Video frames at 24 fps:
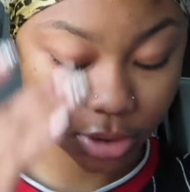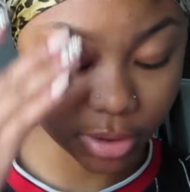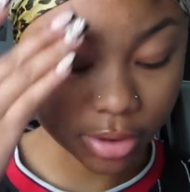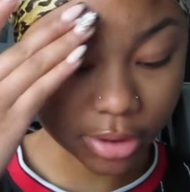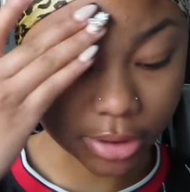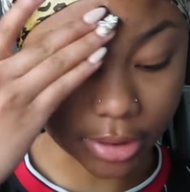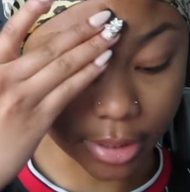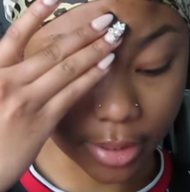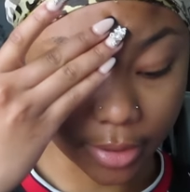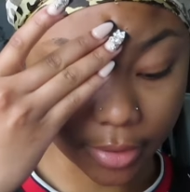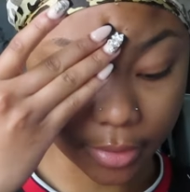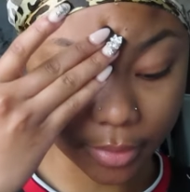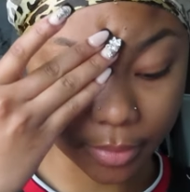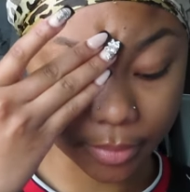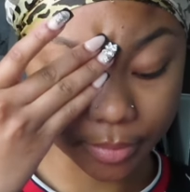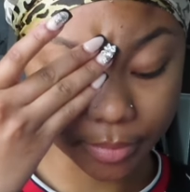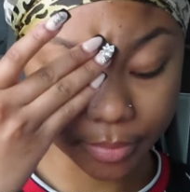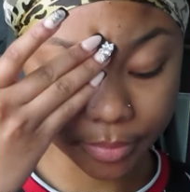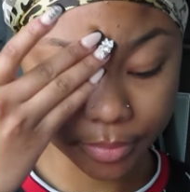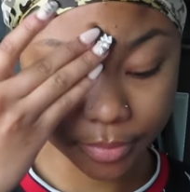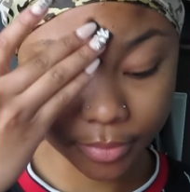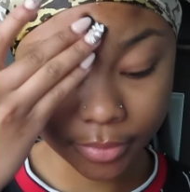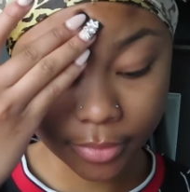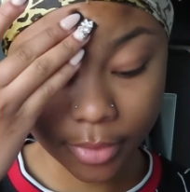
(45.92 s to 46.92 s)
So,
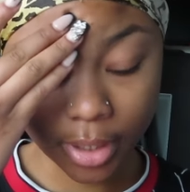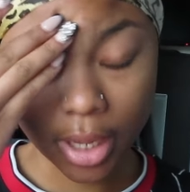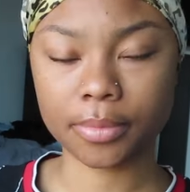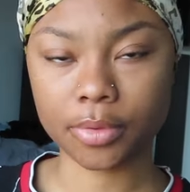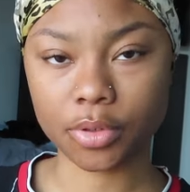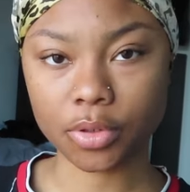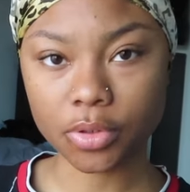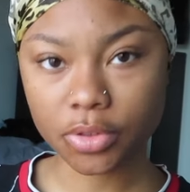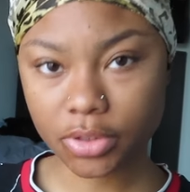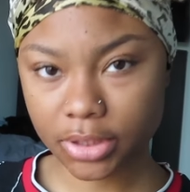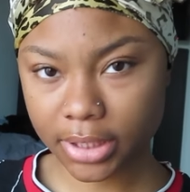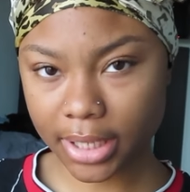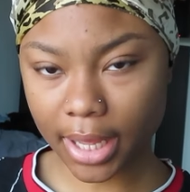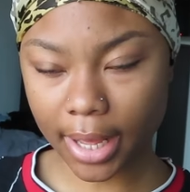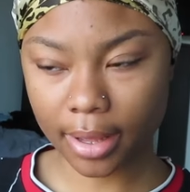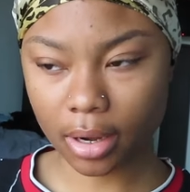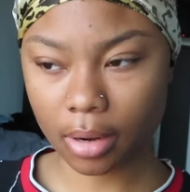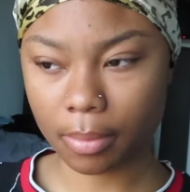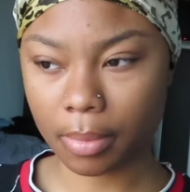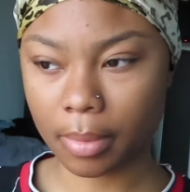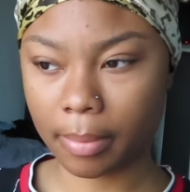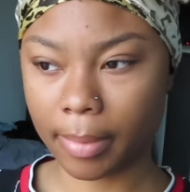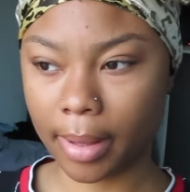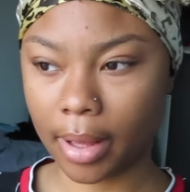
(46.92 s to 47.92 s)
usually I get
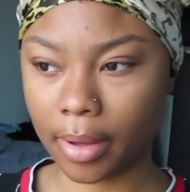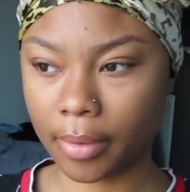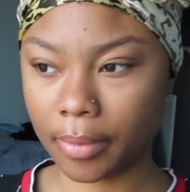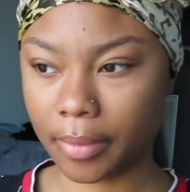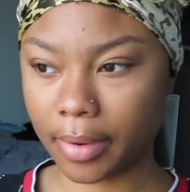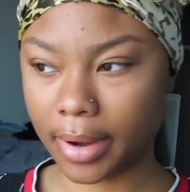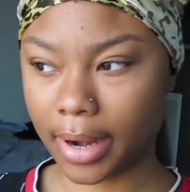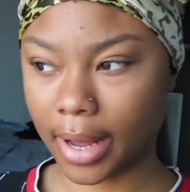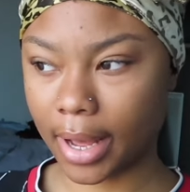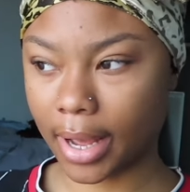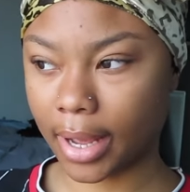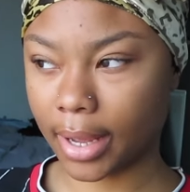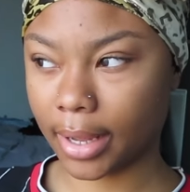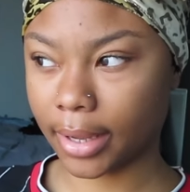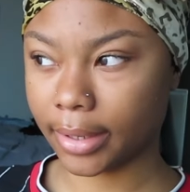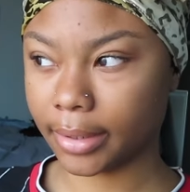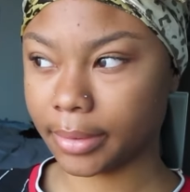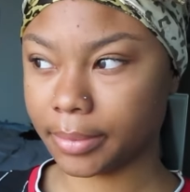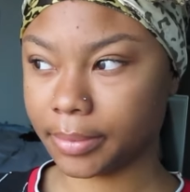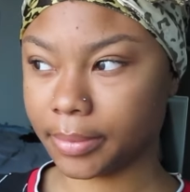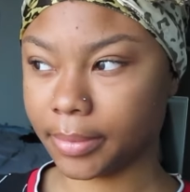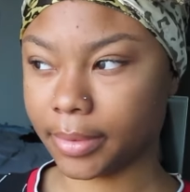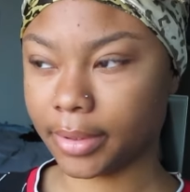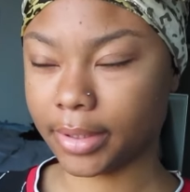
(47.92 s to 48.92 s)
up about
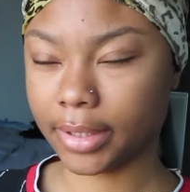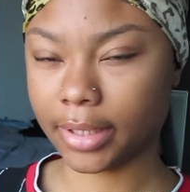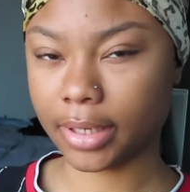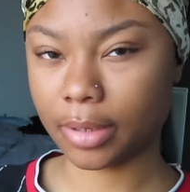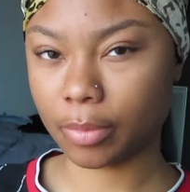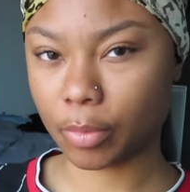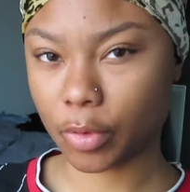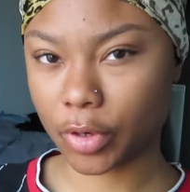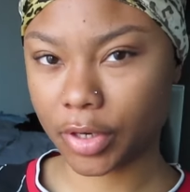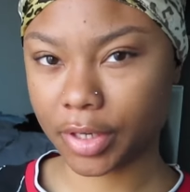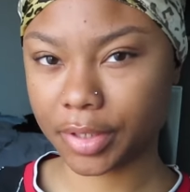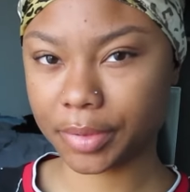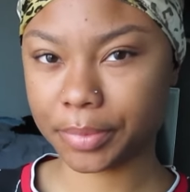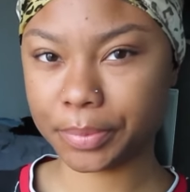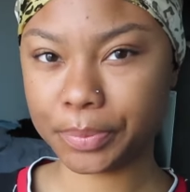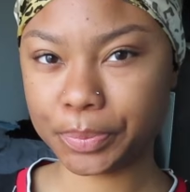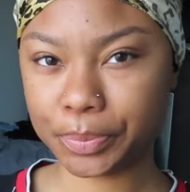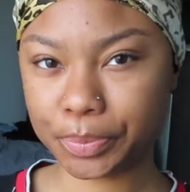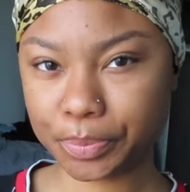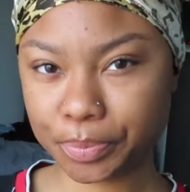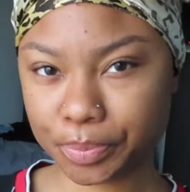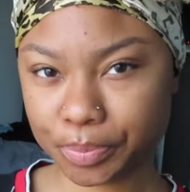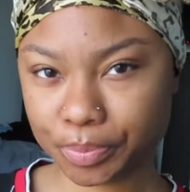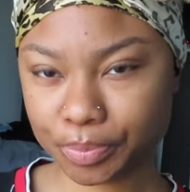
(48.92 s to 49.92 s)
9 in the morning,
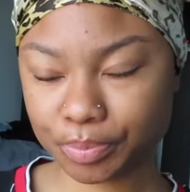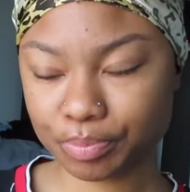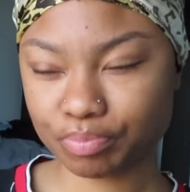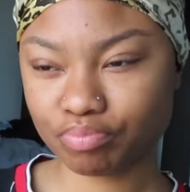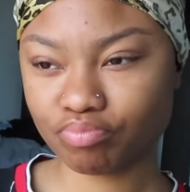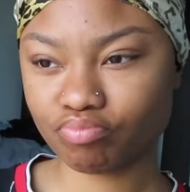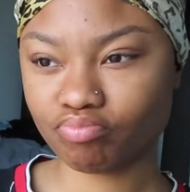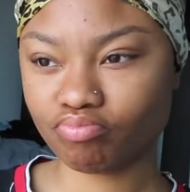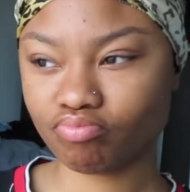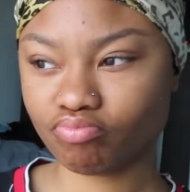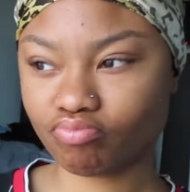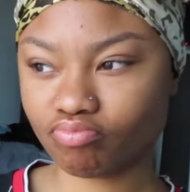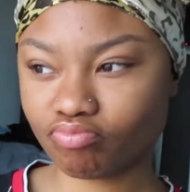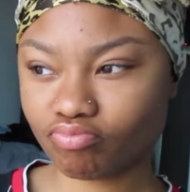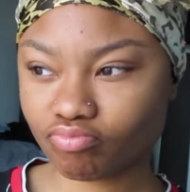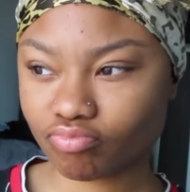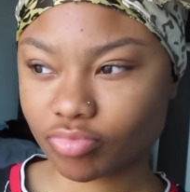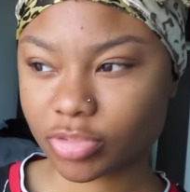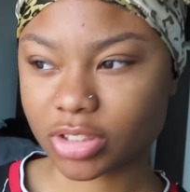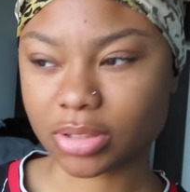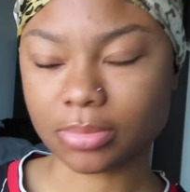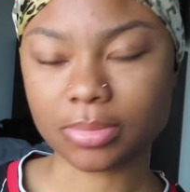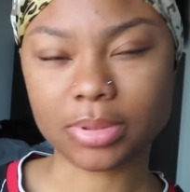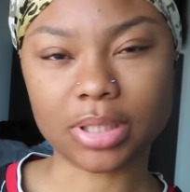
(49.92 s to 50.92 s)

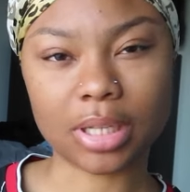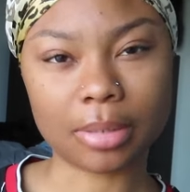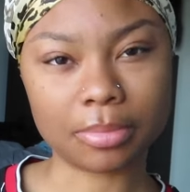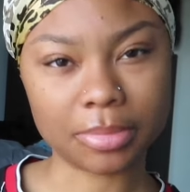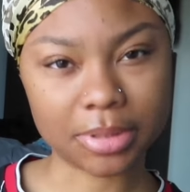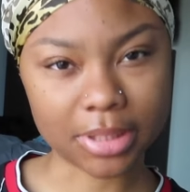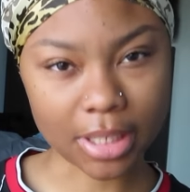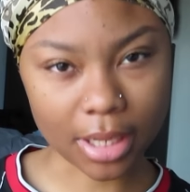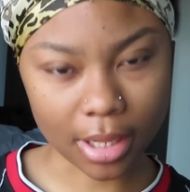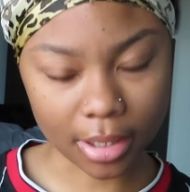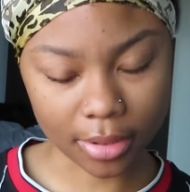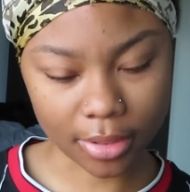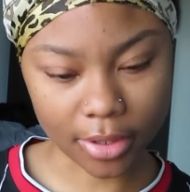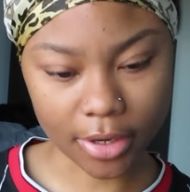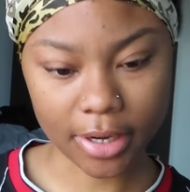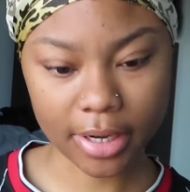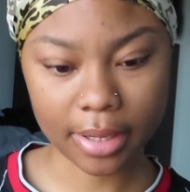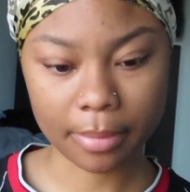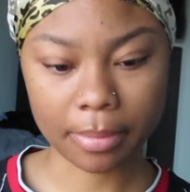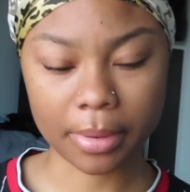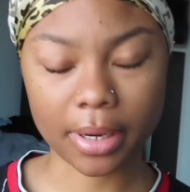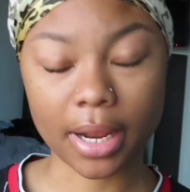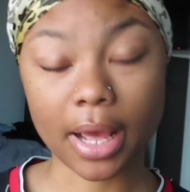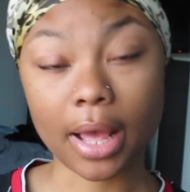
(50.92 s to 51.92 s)
sometimes
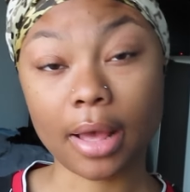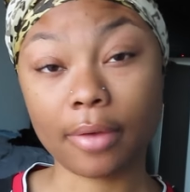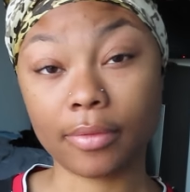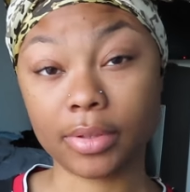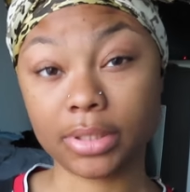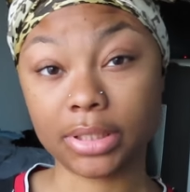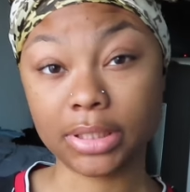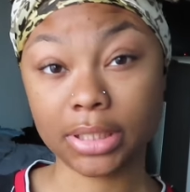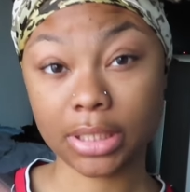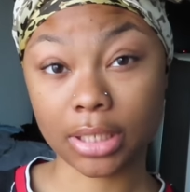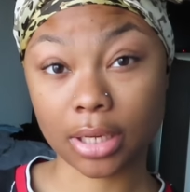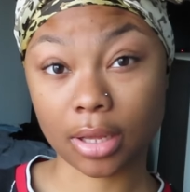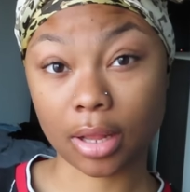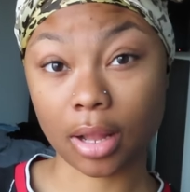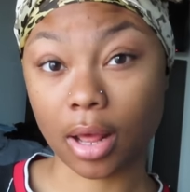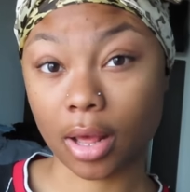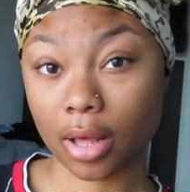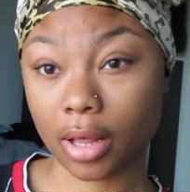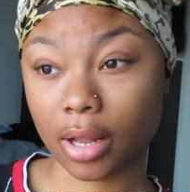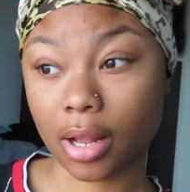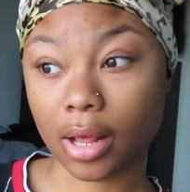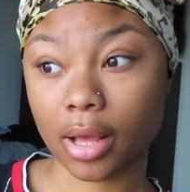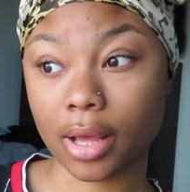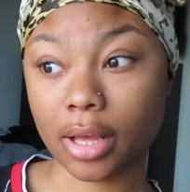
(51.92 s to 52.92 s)
9:30, but I have a 10
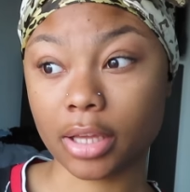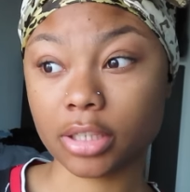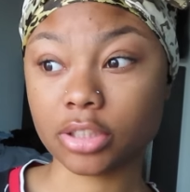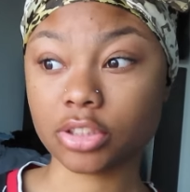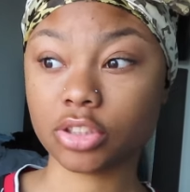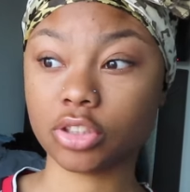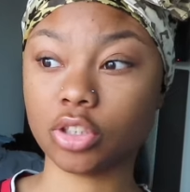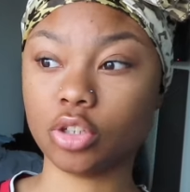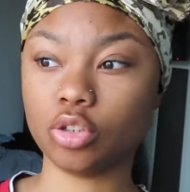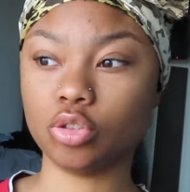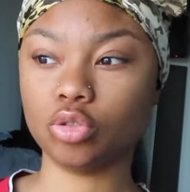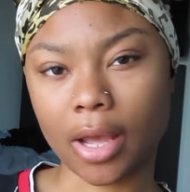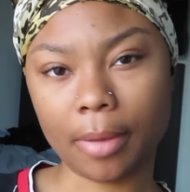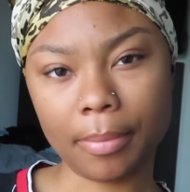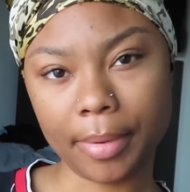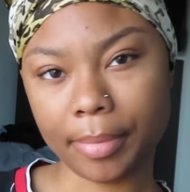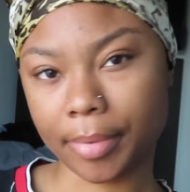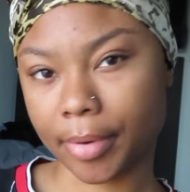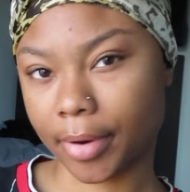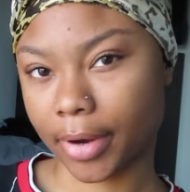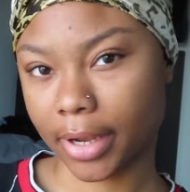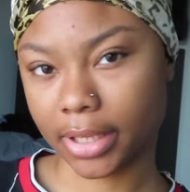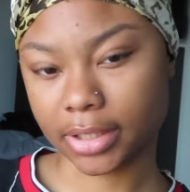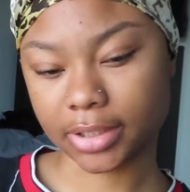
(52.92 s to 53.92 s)
o'clock class, so I'd be
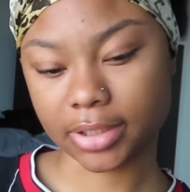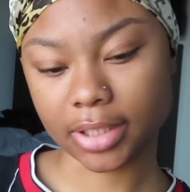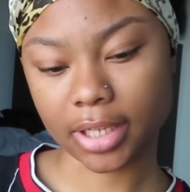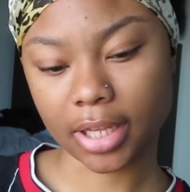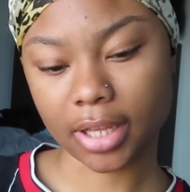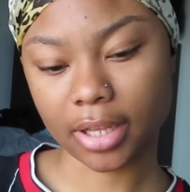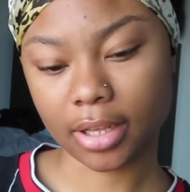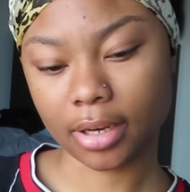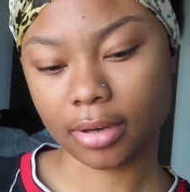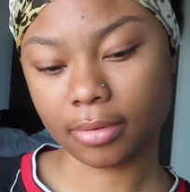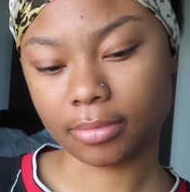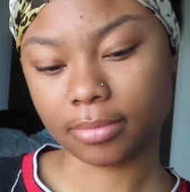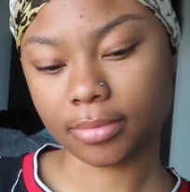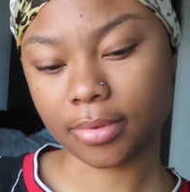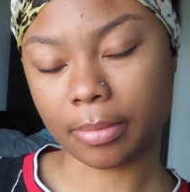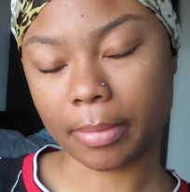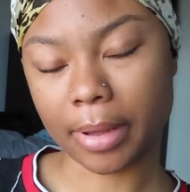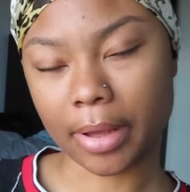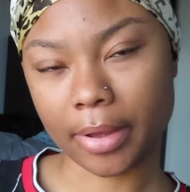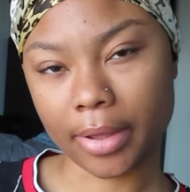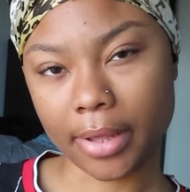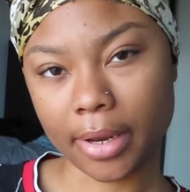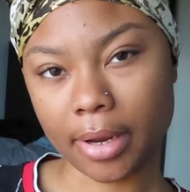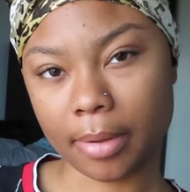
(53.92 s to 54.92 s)
procrastinating
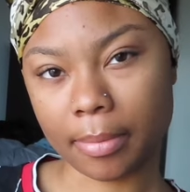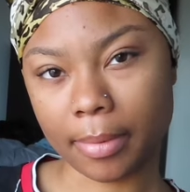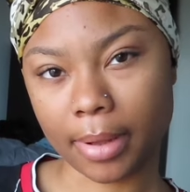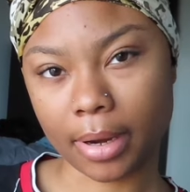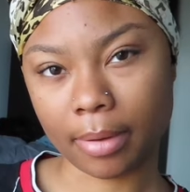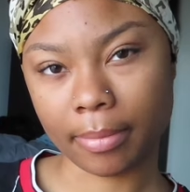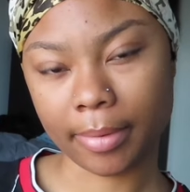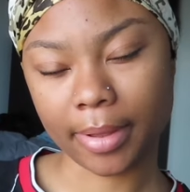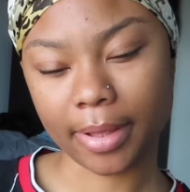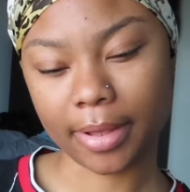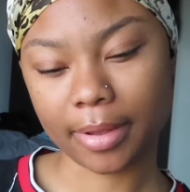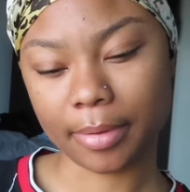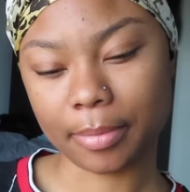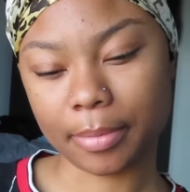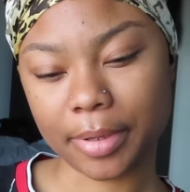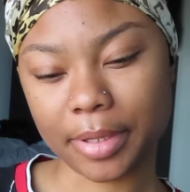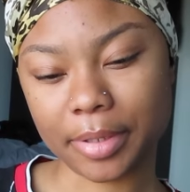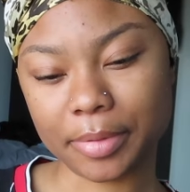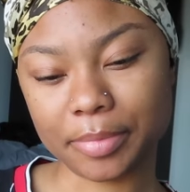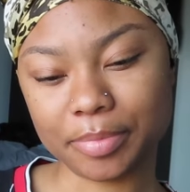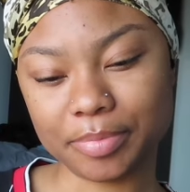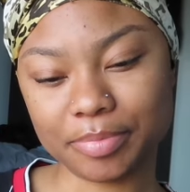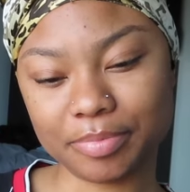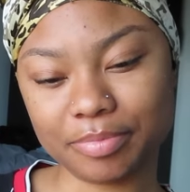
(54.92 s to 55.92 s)
about getting up out of bed, but